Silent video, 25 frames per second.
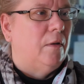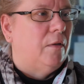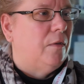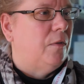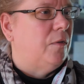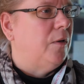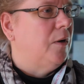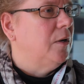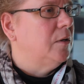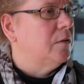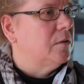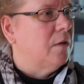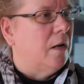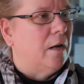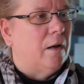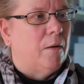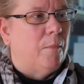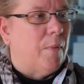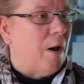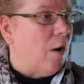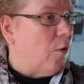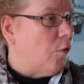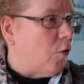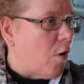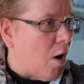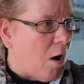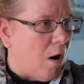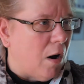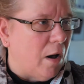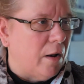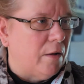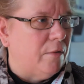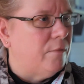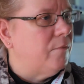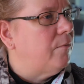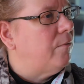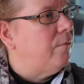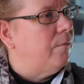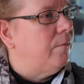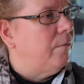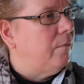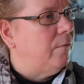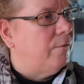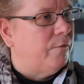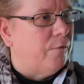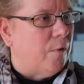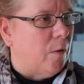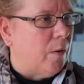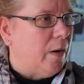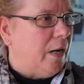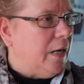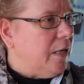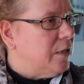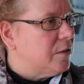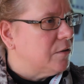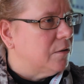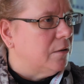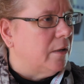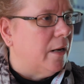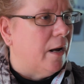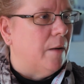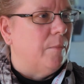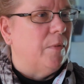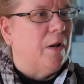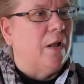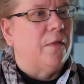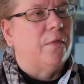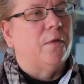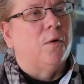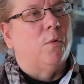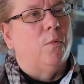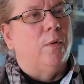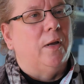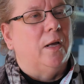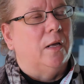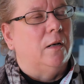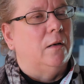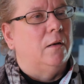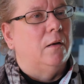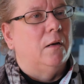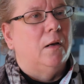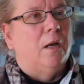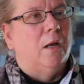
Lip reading: things about God very easily. I mean, I think we can